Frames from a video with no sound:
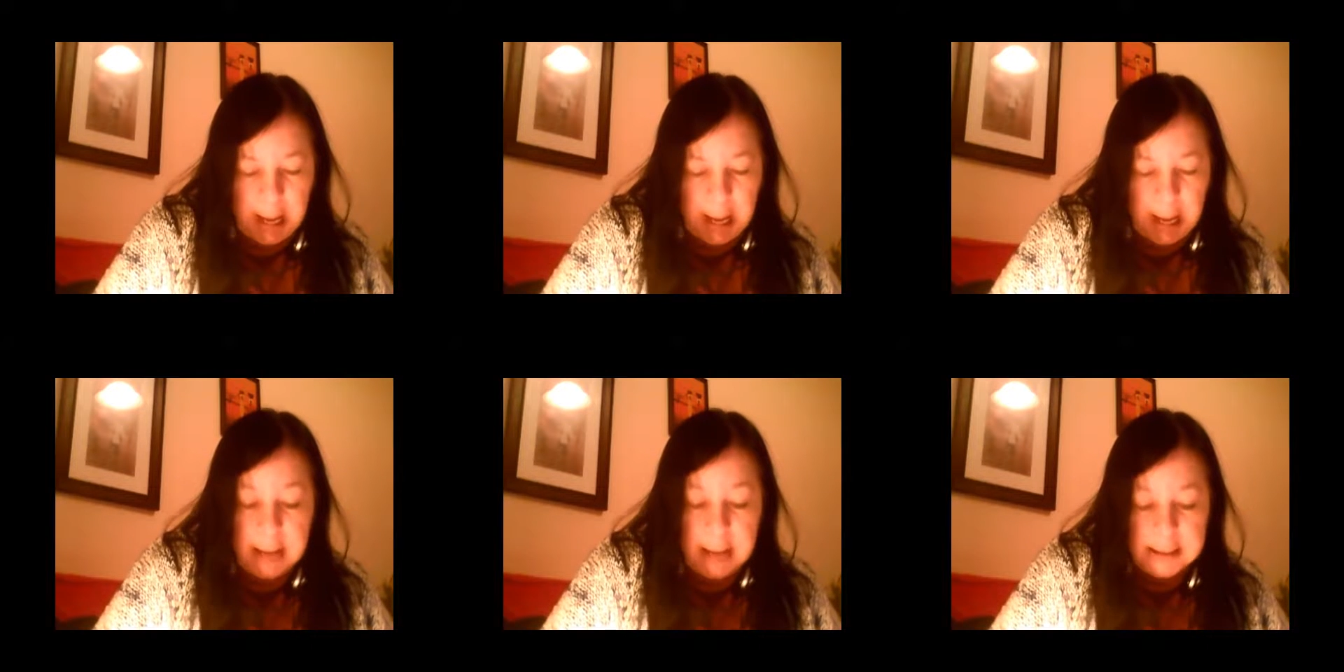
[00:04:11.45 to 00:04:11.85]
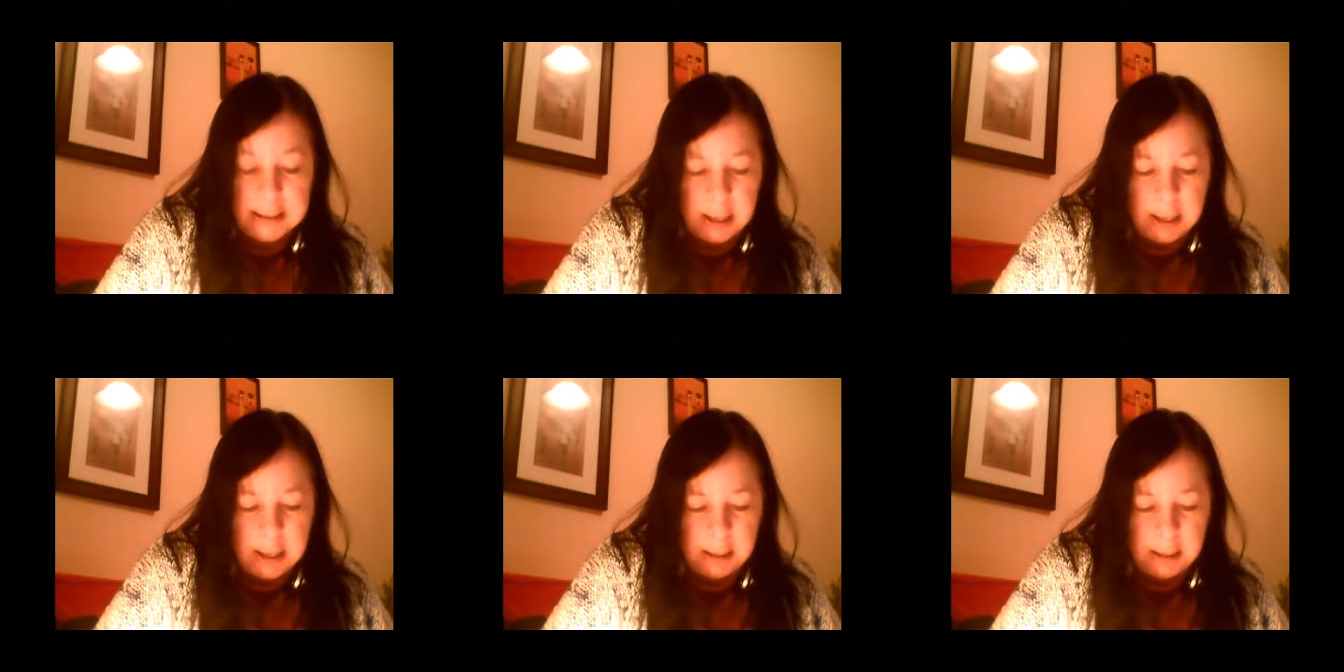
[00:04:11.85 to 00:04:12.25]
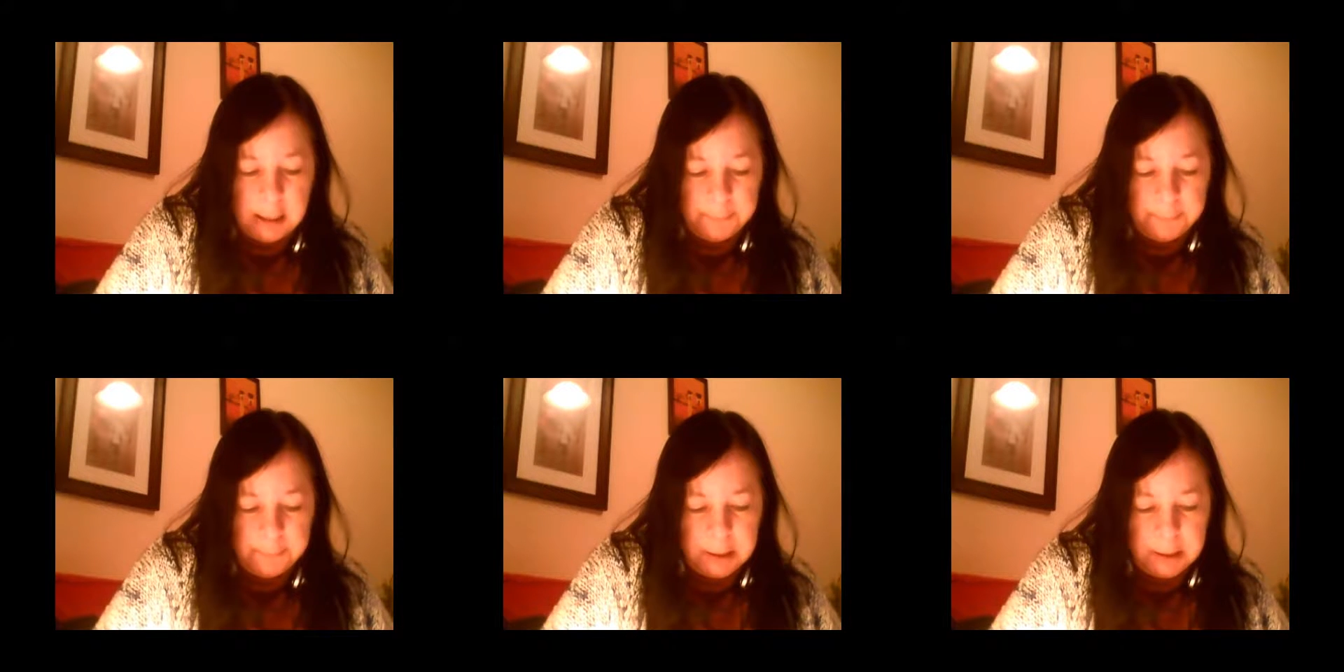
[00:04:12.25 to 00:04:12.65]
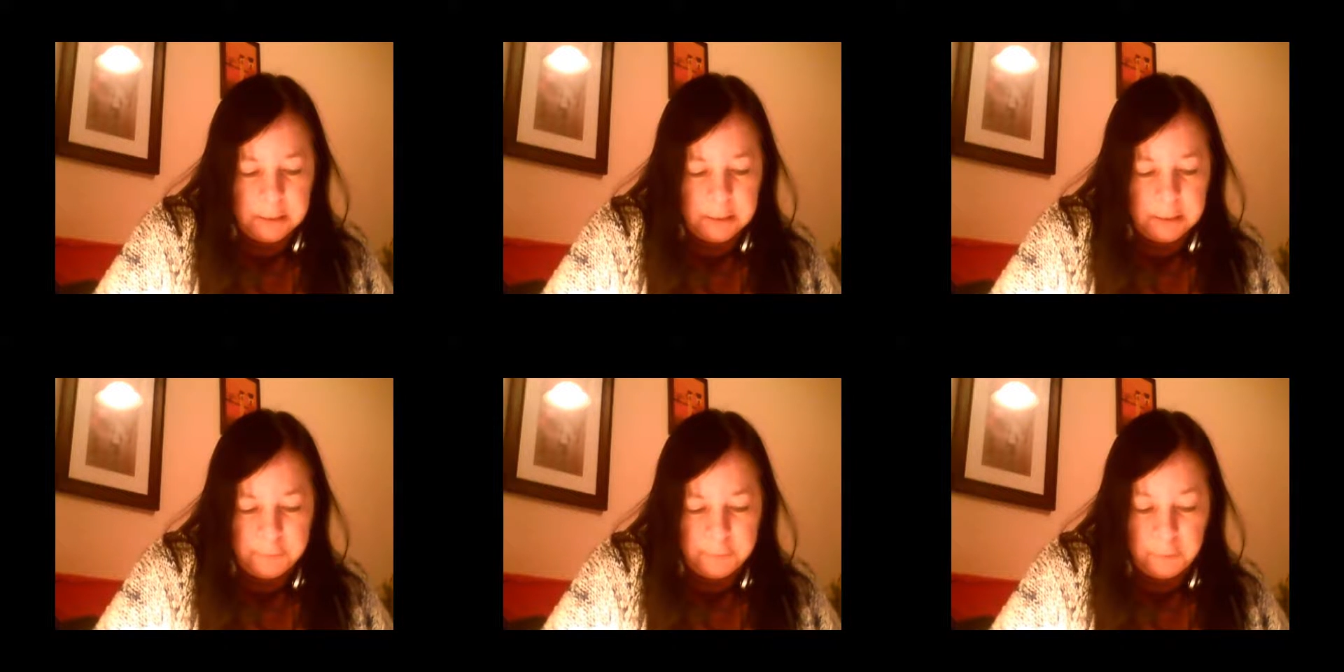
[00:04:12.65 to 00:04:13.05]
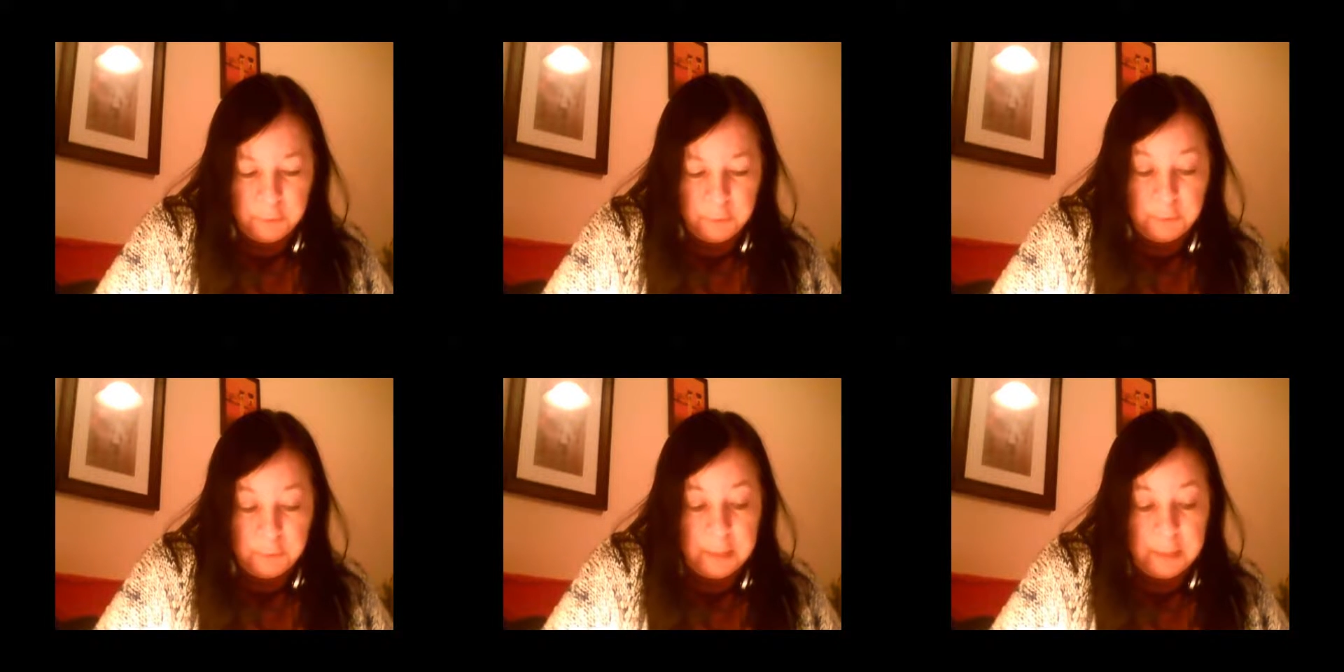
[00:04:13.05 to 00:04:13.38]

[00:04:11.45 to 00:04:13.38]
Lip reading: Açaí is a fruit from